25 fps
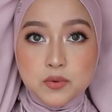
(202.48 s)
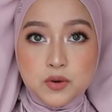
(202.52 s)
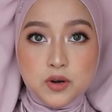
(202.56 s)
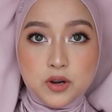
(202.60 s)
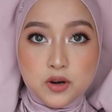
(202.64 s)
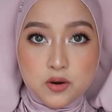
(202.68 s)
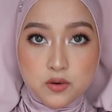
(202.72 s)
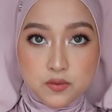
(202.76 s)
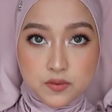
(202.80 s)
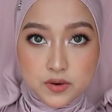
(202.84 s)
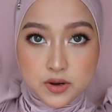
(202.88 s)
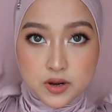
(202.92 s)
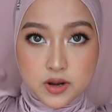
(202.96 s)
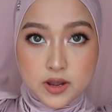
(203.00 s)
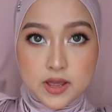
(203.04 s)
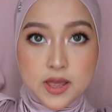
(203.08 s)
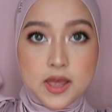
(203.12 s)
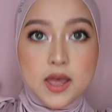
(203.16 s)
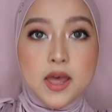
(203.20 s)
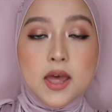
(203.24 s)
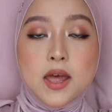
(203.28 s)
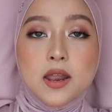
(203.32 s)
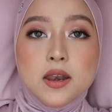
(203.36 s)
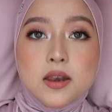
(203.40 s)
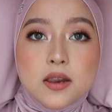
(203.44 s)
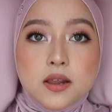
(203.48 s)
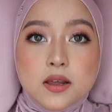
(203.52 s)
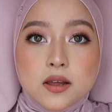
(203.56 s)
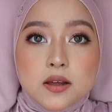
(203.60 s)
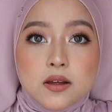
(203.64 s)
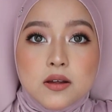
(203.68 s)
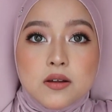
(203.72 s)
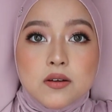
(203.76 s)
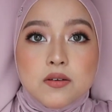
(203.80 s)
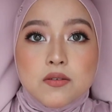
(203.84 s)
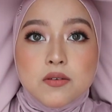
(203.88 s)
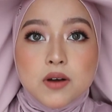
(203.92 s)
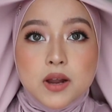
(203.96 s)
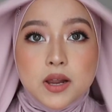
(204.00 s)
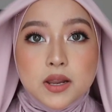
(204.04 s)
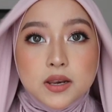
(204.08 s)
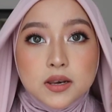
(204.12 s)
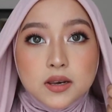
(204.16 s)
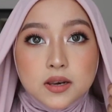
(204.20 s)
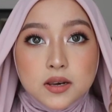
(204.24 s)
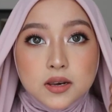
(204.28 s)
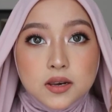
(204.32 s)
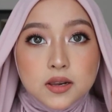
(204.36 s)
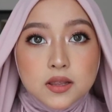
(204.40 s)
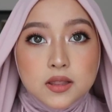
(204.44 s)
put it over your head, right
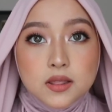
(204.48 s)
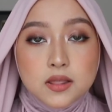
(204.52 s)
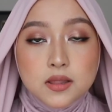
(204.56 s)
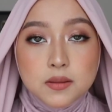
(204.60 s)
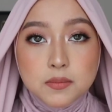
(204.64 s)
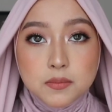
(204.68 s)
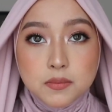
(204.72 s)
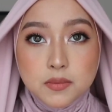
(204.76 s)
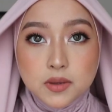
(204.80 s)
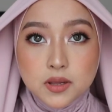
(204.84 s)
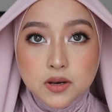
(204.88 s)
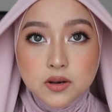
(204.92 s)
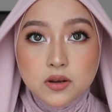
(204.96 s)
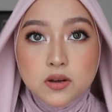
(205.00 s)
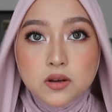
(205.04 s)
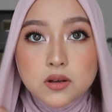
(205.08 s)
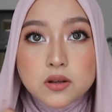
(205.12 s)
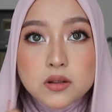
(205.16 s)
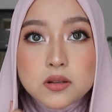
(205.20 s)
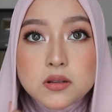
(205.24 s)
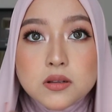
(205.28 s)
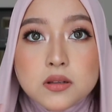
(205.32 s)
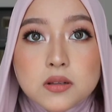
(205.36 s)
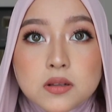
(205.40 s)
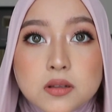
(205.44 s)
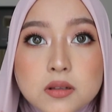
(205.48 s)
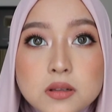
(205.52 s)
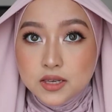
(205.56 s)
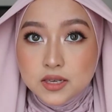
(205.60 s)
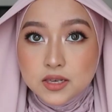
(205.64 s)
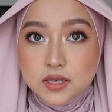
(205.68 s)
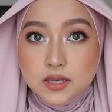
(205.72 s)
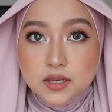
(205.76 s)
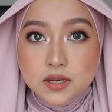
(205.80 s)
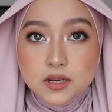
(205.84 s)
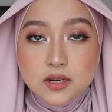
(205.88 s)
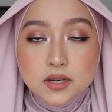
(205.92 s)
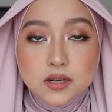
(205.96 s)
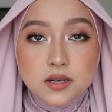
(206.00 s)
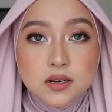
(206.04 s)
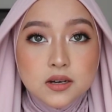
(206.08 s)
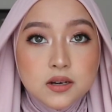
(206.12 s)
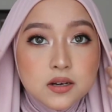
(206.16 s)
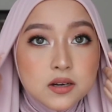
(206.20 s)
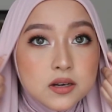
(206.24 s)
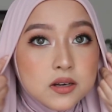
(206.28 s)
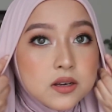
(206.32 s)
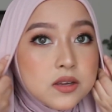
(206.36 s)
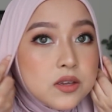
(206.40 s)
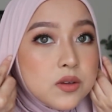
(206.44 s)
in the middle. Here,
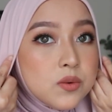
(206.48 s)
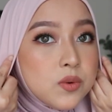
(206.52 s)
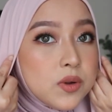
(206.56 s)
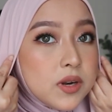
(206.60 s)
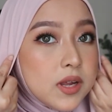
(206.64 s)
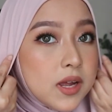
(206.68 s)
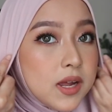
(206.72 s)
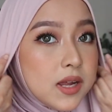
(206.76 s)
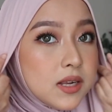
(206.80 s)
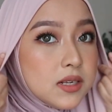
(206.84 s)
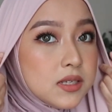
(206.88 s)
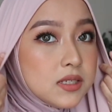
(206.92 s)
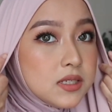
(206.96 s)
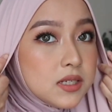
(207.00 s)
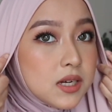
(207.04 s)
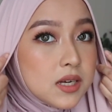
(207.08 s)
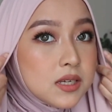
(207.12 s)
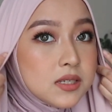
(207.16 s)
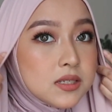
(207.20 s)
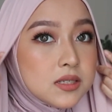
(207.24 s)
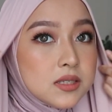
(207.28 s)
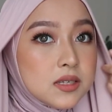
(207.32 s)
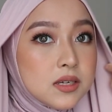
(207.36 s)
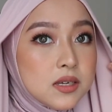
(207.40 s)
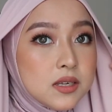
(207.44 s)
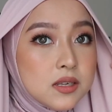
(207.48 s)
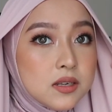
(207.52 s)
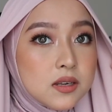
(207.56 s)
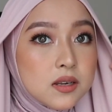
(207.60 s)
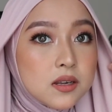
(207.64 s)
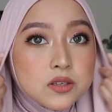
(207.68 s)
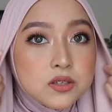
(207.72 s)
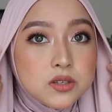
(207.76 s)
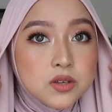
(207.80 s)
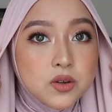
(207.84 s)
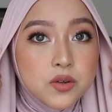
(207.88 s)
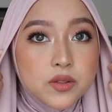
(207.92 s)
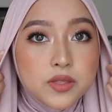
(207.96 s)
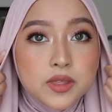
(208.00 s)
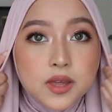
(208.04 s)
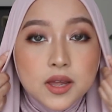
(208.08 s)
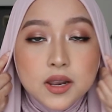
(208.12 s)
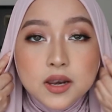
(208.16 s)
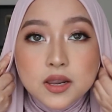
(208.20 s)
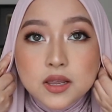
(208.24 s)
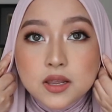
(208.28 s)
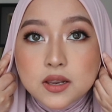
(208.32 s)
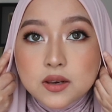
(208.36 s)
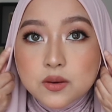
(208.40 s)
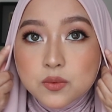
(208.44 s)
you want to adjust it so
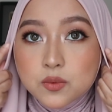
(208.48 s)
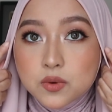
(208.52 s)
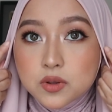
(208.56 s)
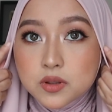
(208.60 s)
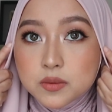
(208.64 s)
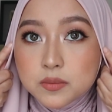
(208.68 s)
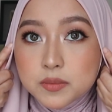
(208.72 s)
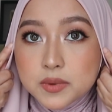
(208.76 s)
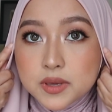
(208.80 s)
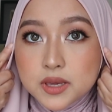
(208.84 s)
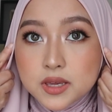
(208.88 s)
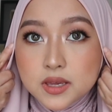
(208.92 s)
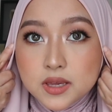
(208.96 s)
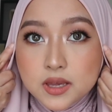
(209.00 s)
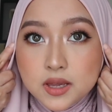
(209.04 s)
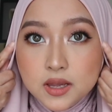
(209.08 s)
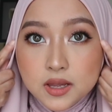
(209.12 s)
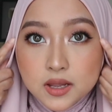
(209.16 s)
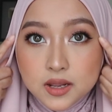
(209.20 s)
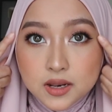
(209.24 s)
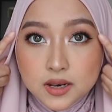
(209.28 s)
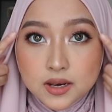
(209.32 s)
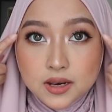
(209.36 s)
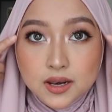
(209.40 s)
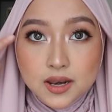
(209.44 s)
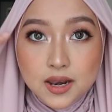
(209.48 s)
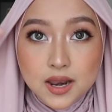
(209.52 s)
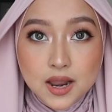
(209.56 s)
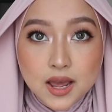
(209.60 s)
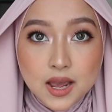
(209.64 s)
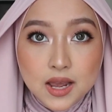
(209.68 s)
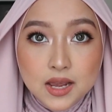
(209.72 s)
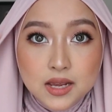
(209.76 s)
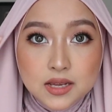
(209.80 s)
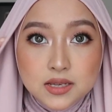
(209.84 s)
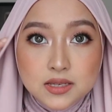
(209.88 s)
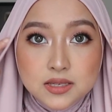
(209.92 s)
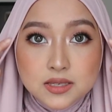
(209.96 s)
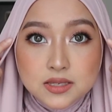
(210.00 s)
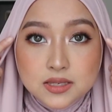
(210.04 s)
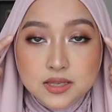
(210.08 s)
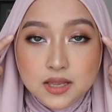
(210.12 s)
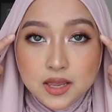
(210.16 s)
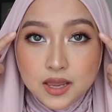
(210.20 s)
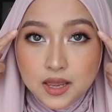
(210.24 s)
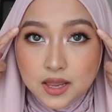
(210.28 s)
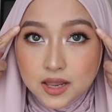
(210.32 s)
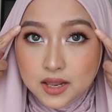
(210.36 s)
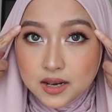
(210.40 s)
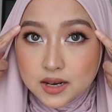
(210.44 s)
that it will be nice
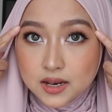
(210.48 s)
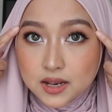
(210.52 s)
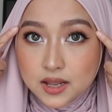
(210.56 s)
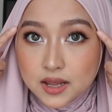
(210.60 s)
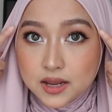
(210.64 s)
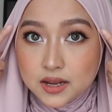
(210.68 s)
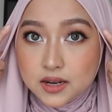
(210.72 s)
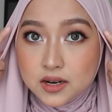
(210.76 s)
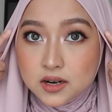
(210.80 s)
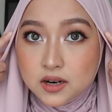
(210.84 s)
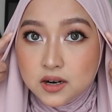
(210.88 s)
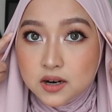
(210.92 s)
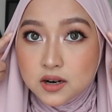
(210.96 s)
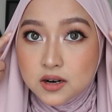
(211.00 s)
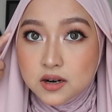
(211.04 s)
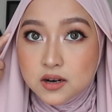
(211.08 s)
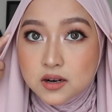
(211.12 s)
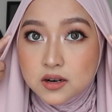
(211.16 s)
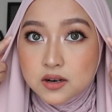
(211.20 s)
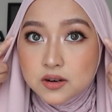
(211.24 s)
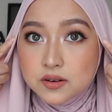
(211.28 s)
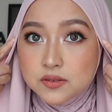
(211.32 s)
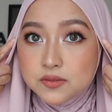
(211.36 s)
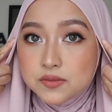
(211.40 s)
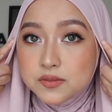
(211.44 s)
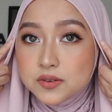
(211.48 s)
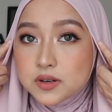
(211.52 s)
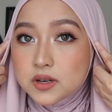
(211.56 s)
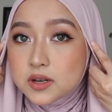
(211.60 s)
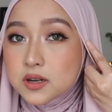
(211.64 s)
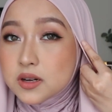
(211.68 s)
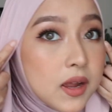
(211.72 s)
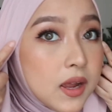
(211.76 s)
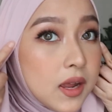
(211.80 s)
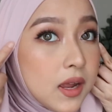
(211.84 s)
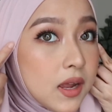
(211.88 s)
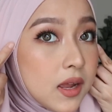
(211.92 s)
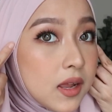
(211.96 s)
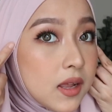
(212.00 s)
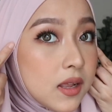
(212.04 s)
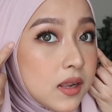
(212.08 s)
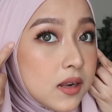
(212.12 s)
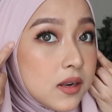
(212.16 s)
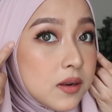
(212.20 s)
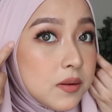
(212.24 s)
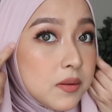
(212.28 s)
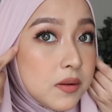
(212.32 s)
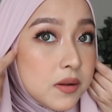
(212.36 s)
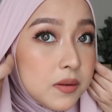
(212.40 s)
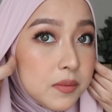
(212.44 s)
and like curved,
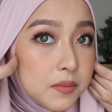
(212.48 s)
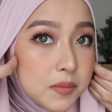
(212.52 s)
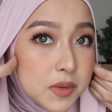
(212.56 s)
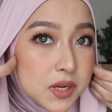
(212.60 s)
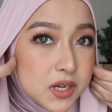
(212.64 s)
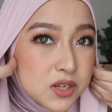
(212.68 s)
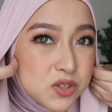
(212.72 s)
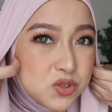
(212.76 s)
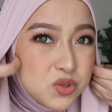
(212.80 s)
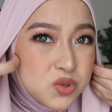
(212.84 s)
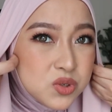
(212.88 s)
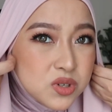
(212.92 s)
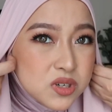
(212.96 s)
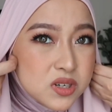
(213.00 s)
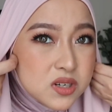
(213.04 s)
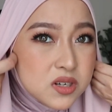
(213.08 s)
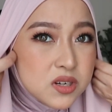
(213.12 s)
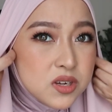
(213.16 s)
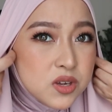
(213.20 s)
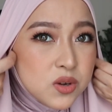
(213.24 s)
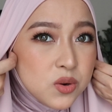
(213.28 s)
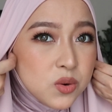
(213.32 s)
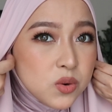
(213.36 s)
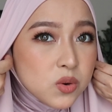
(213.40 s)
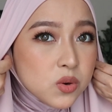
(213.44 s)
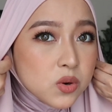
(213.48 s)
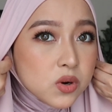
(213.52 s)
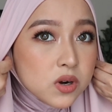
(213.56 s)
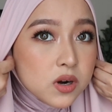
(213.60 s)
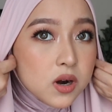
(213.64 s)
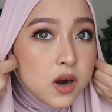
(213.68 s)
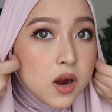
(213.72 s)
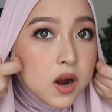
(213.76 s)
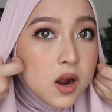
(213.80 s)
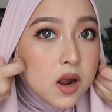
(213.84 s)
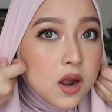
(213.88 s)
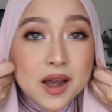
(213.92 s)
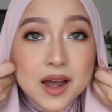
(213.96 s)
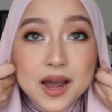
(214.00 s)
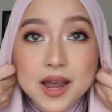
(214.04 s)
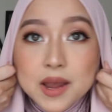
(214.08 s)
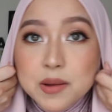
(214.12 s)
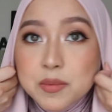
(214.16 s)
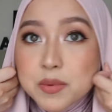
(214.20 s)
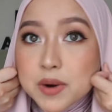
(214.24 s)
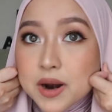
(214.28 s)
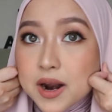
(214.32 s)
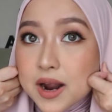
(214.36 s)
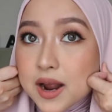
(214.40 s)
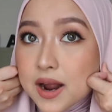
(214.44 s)
and make sure your
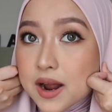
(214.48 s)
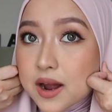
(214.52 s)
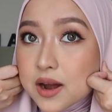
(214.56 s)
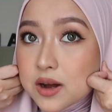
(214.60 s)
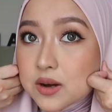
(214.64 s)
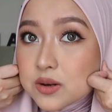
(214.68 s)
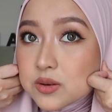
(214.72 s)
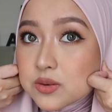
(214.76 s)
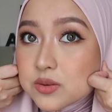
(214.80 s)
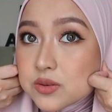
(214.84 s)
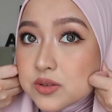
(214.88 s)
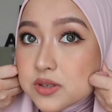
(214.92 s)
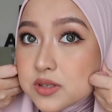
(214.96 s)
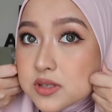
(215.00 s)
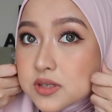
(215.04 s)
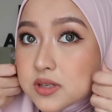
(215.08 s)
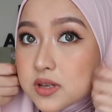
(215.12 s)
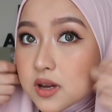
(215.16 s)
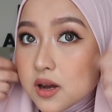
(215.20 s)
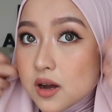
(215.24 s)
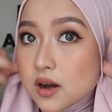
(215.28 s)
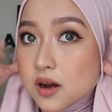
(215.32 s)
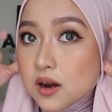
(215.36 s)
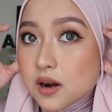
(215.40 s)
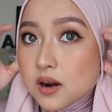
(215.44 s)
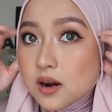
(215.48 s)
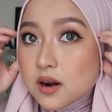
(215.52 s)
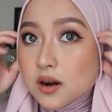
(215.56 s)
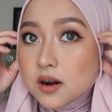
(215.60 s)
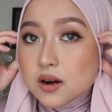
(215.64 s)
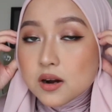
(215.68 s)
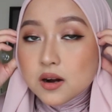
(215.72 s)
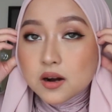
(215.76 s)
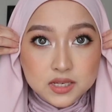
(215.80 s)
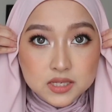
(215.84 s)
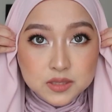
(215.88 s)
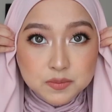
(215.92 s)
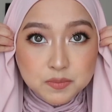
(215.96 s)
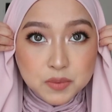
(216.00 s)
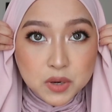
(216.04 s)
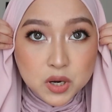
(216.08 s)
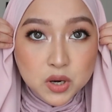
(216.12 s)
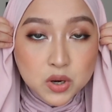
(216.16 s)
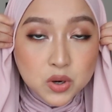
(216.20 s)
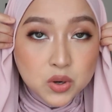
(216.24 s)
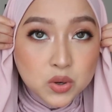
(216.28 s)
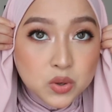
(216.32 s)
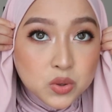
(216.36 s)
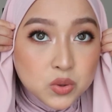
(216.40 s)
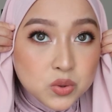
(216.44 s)
eyebrows are
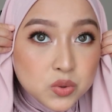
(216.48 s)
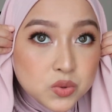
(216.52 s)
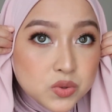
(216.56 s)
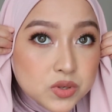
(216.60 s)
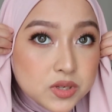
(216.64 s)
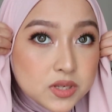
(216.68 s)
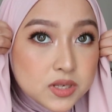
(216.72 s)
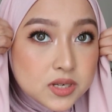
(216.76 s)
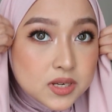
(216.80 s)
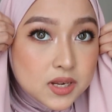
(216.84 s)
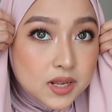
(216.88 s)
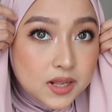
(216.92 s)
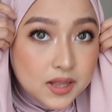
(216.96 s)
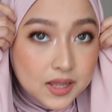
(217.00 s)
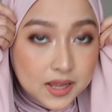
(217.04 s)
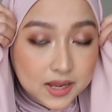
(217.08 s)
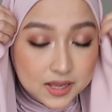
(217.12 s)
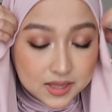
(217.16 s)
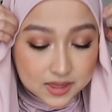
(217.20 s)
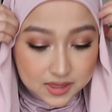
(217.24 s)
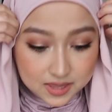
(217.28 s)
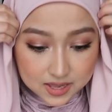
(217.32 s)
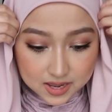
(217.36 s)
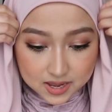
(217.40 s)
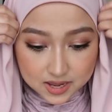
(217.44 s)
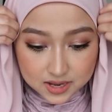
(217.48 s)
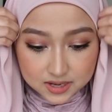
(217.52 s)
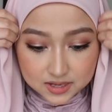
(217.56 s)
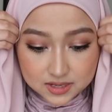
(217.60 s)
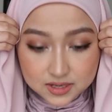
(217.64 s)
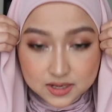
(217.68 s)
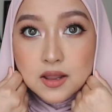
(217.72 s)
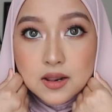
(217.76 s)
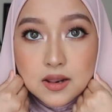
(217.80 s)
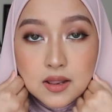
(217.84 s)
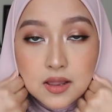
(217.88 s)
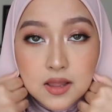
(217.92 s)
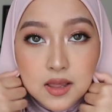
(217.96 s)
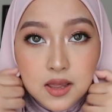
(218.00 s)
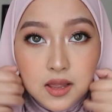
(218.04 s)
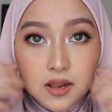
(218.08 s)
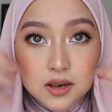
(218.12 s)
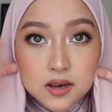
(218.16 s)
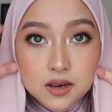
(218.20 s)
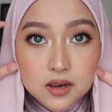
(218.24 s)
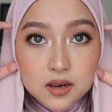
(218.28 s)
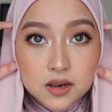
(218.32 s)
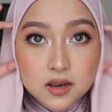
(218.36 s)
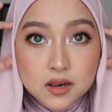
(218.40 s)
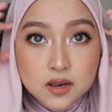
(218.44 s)
exposed like that. And
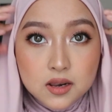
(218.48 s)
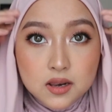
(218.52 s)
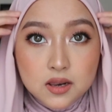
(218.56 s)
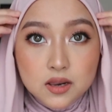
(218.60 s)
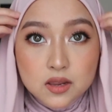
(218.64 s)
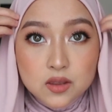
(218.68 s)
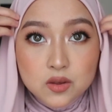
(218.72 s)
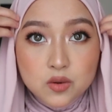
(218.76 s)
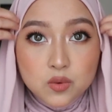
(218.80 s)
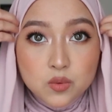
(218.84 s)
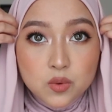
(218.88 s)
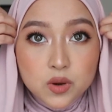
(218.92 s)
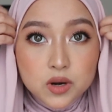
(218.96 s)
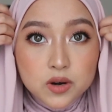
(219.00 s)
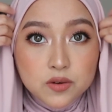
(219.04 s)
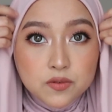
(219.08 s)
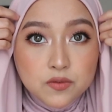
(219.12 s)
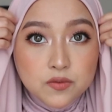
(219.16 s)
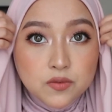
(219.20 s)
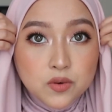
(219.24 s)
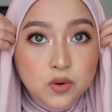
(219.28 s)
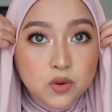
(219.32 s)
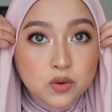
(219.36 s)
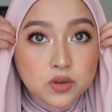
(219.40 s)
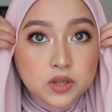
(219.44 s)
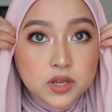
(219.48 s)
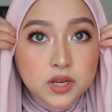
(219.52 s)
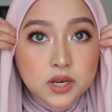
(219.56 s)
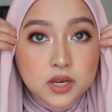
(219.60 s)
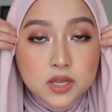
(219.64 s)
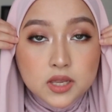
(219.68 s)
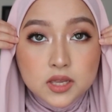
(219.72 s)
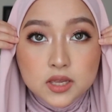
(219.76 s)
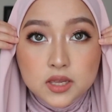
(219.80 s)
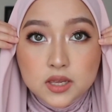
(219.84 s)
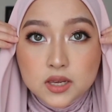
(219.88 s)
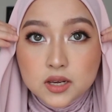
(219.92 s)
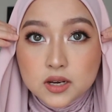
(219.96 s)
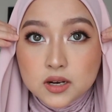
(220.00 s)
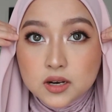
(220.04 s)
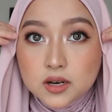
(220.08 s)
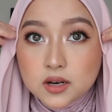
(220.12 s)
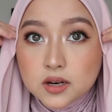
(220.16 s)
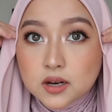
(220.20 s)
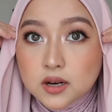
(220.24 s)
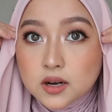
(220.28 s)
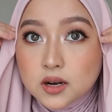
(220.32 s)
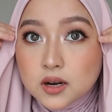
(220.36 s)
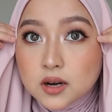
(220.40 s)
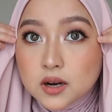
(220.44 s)
then you want to fold it
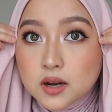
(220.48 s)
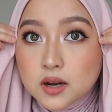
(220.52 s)
here